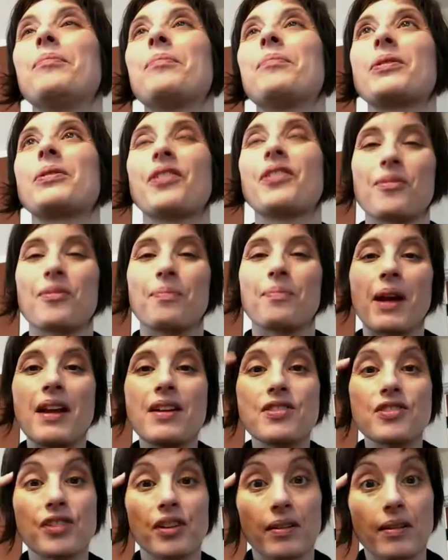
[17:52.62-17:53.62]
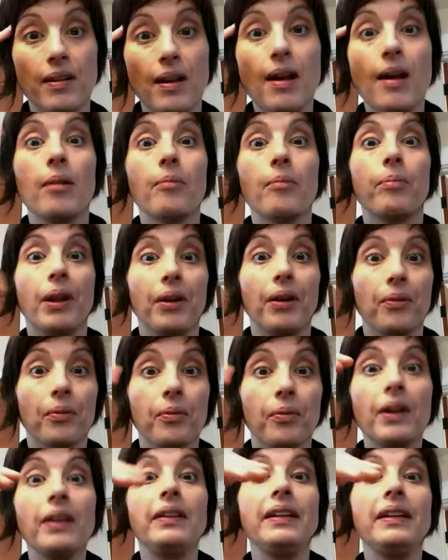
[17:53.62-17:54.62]
participation, but it
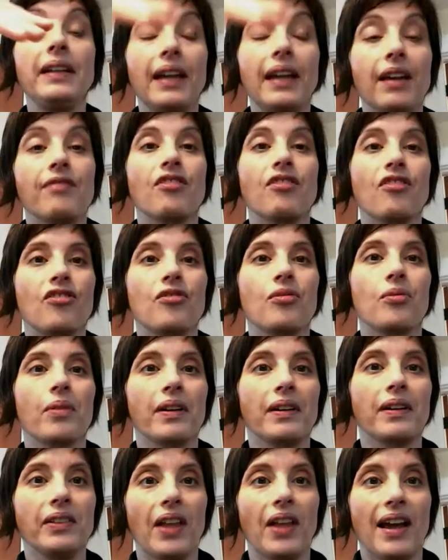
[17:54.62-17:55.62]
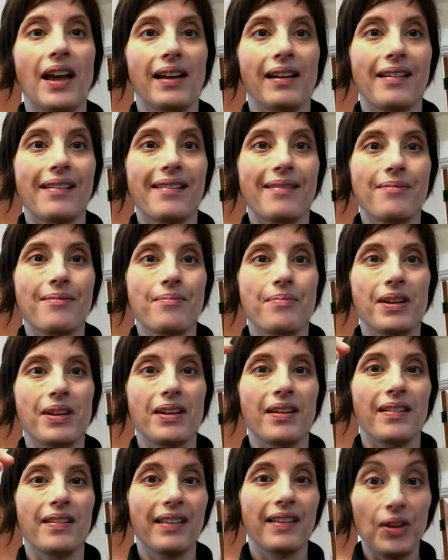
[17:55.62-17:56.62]
really gave the story legs,
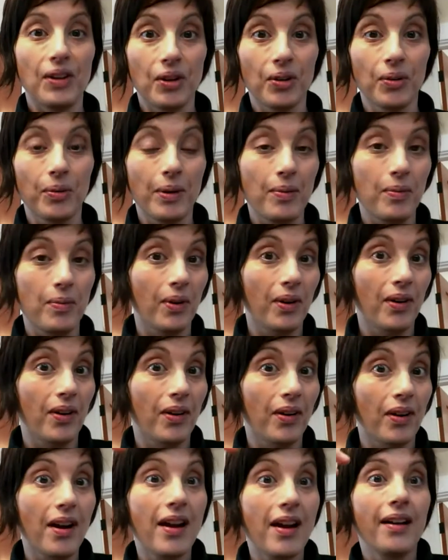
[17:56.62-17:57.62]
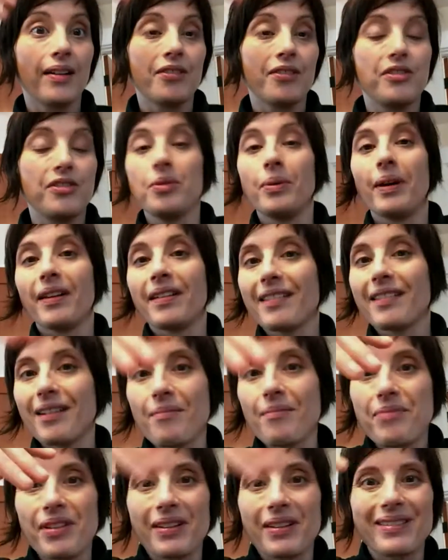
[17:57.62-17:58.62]
because here we were doing
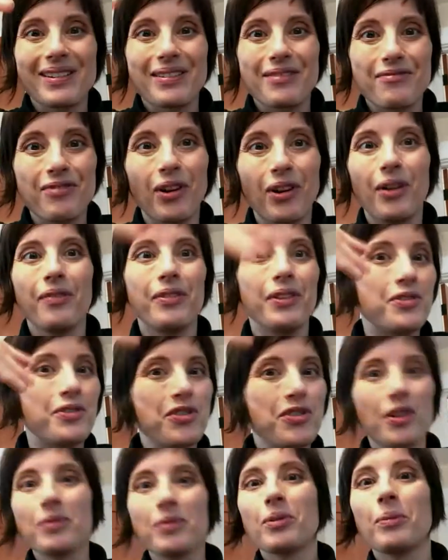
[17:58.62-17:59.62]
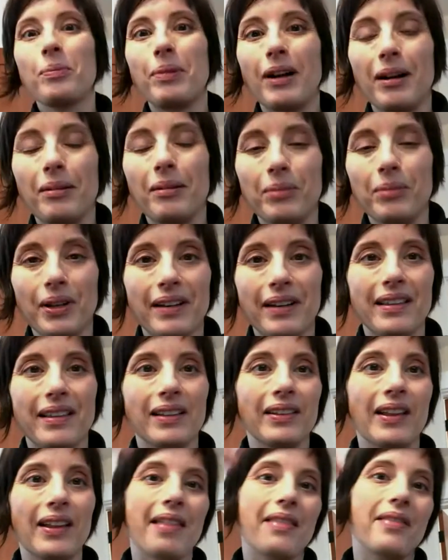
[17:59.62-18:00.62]
something that involved the general public,
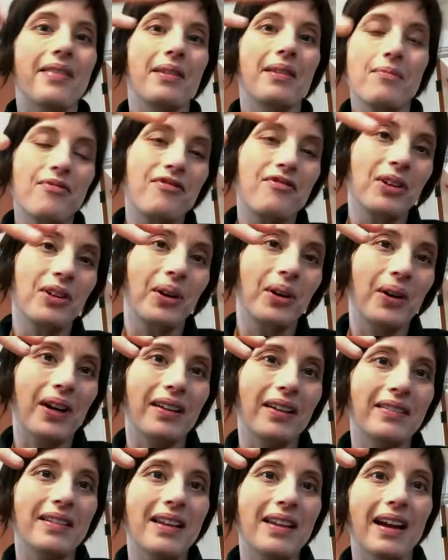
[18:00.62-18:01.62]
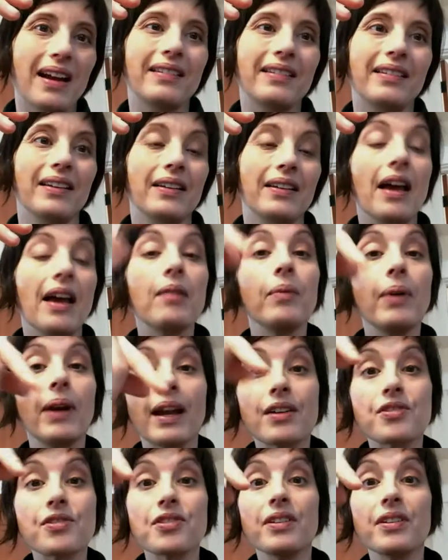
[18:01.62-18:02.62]
that let them feel connected, and we
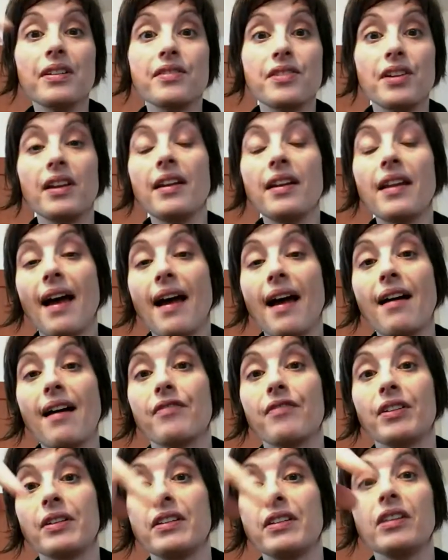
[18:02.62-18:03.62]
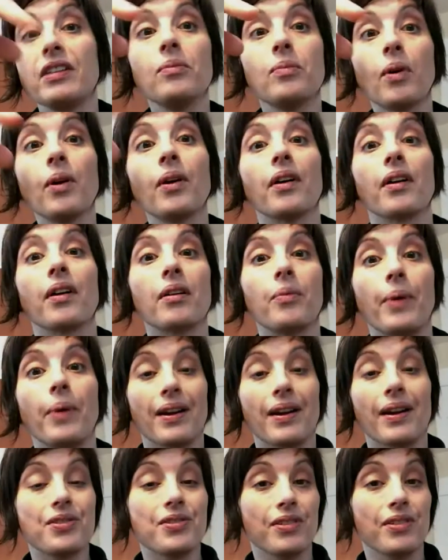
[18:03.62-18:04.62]
actually it did work.
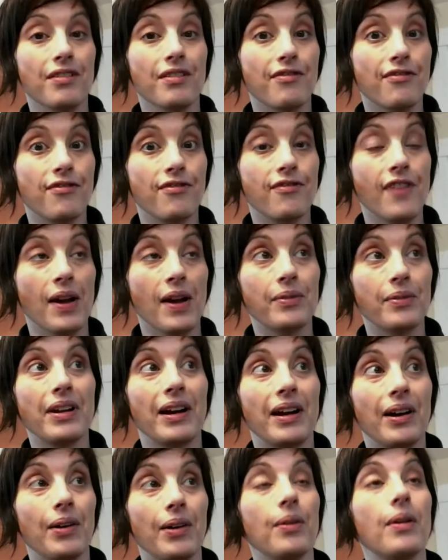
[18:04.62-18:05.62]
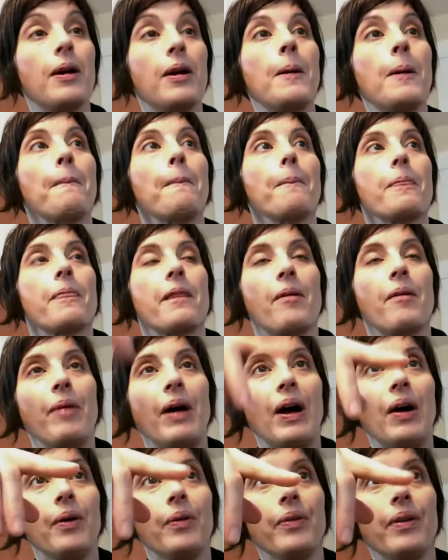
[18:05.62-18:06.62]
actually found out
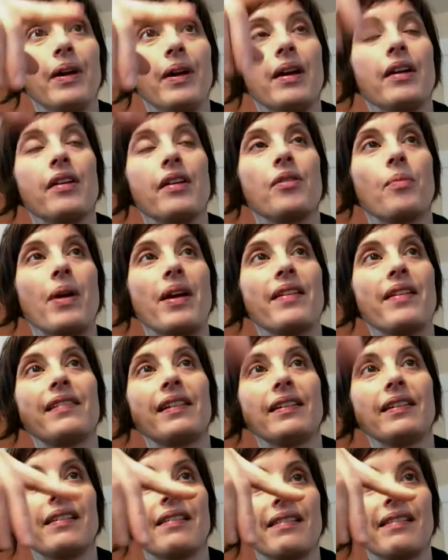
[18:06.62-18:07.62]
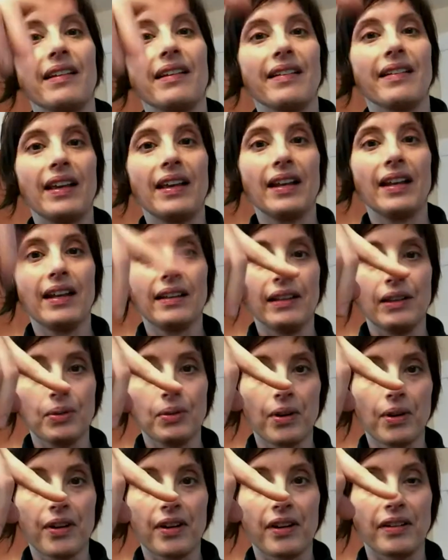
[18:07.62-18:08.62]
about the wasting disease hitting the
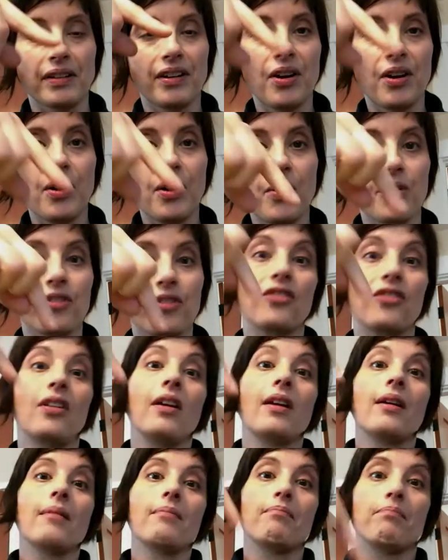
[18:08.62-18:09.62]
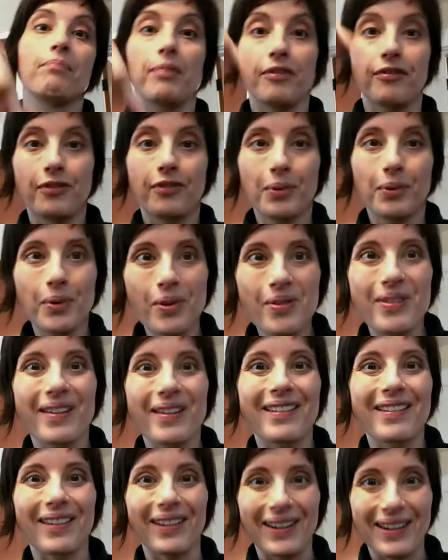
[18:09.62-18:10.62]
Oregon coast before the
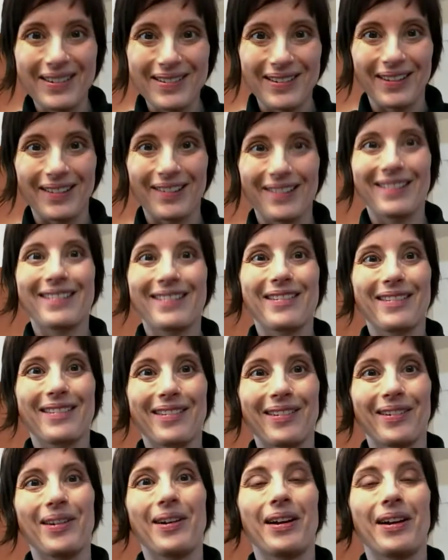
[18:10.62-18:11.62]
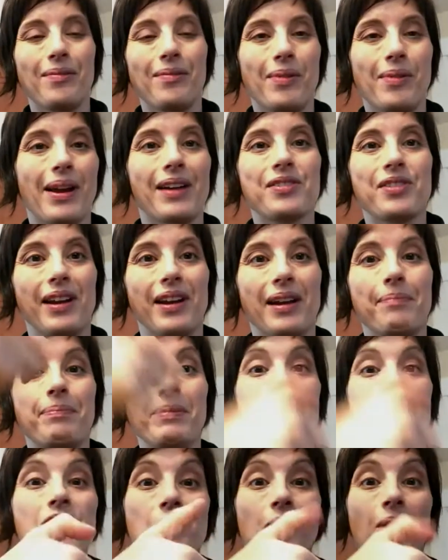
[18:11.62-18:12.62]
scientists saw it. We actually had
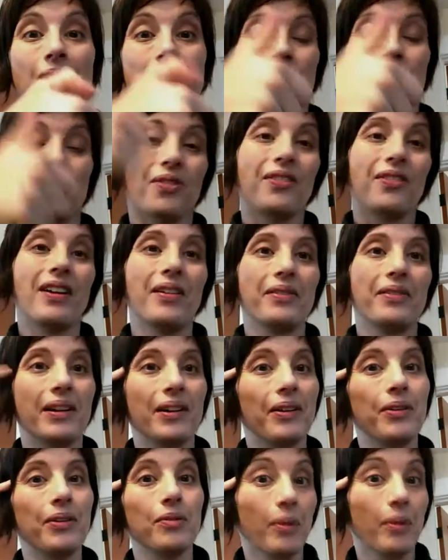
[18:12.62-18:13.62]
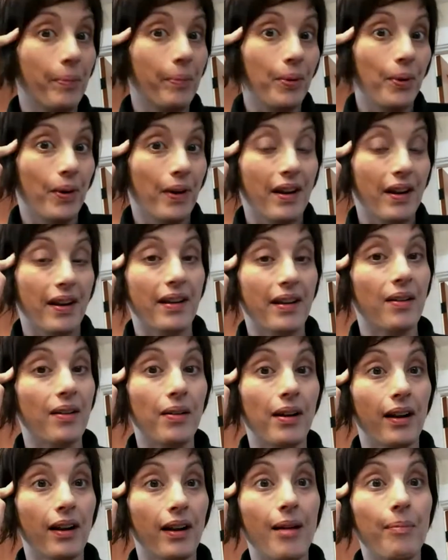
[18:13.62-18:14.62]
beach watchers down there who reported it
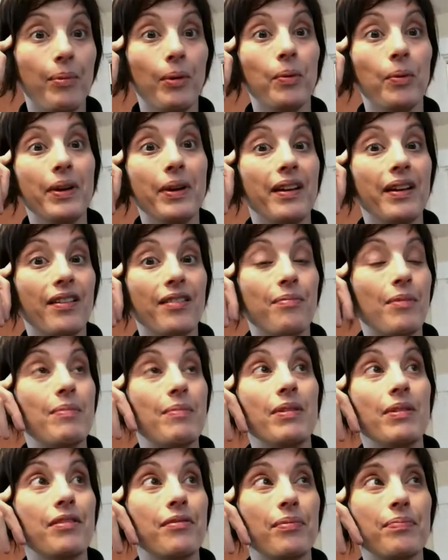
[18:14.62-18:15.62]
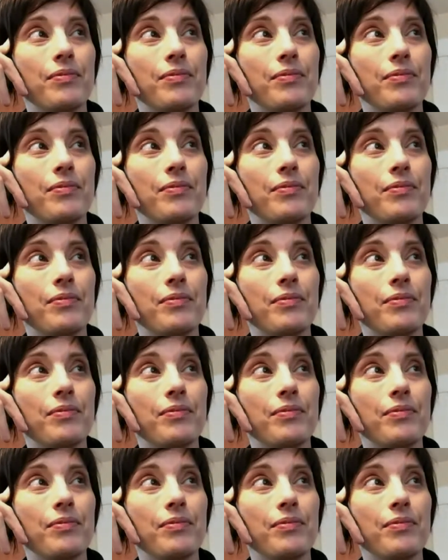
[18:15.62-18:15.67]
a couple weeks, maybe